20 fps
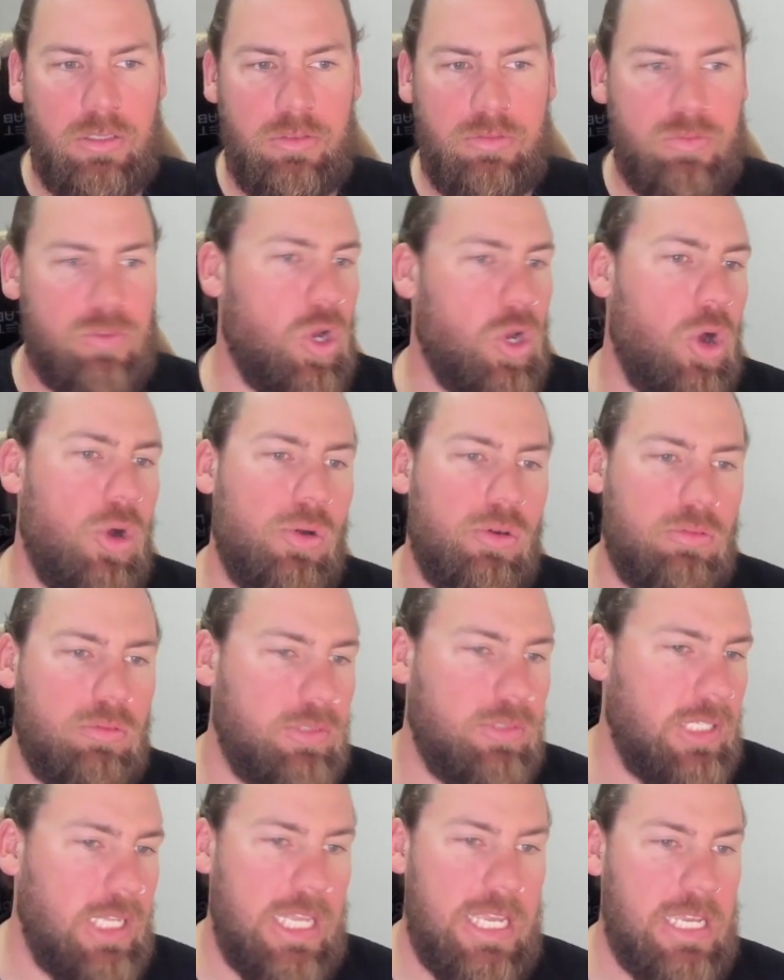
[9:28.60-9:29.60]

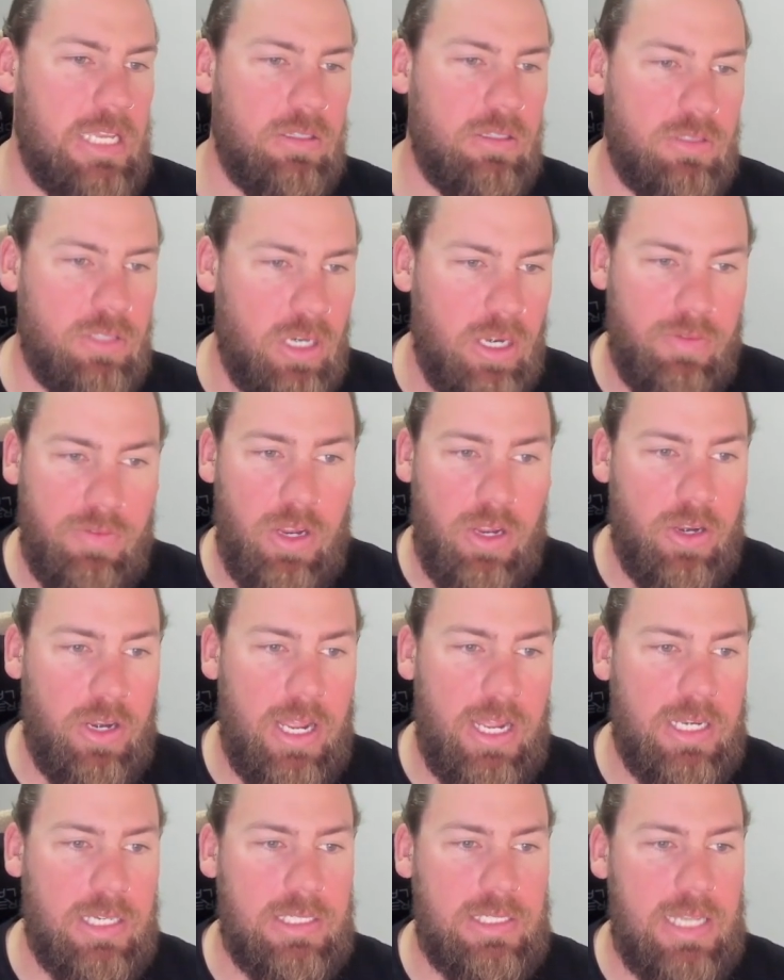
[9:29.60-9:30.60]
Golly, don't even know
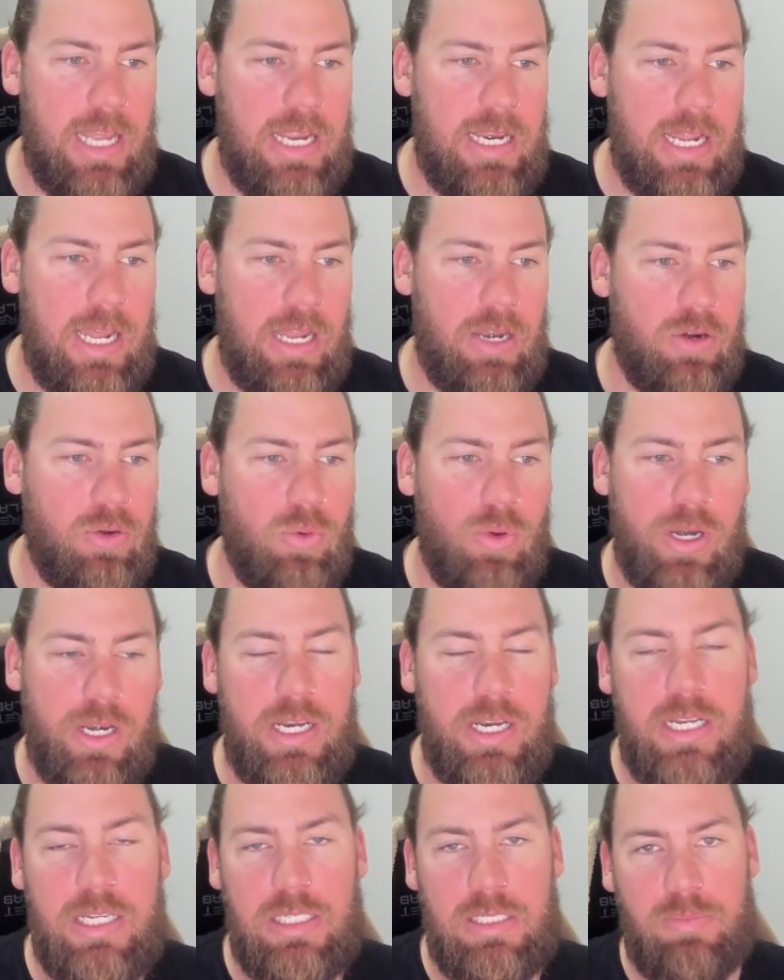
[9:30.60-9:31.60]
how to say that or what it
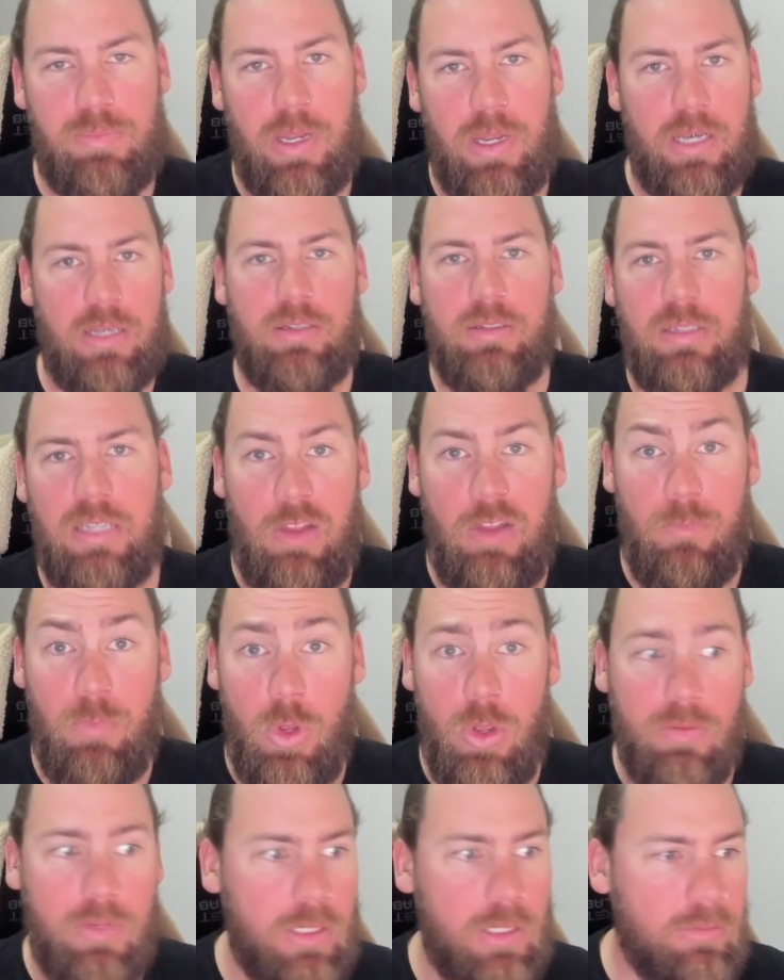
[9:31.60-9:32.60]
is, but they've
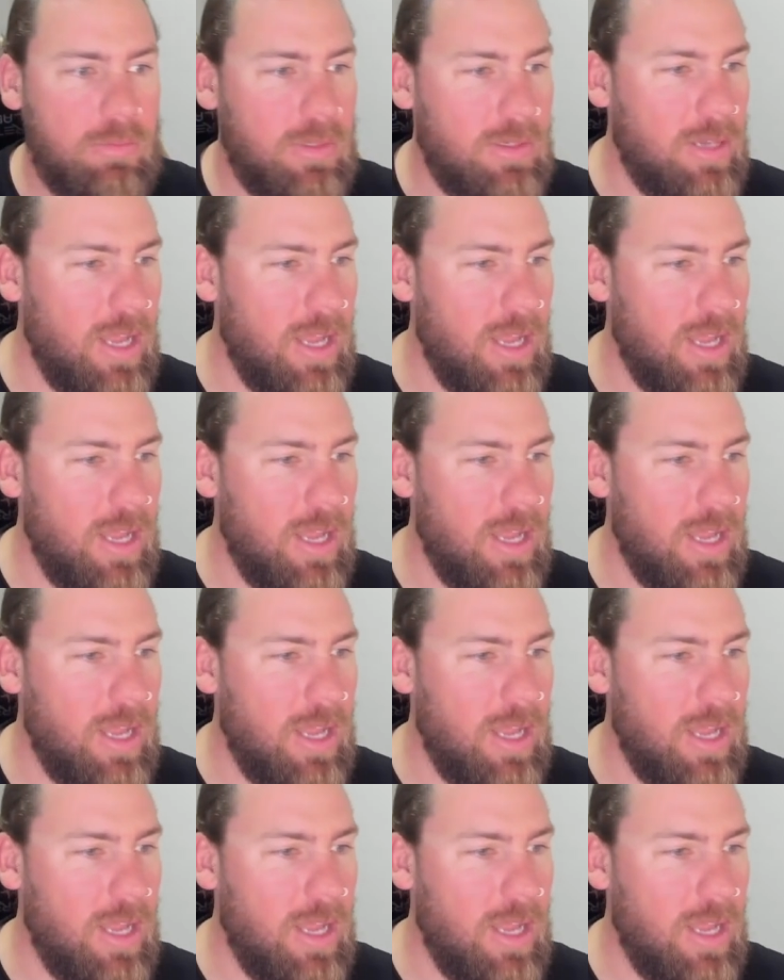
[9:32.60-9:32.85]
moved it.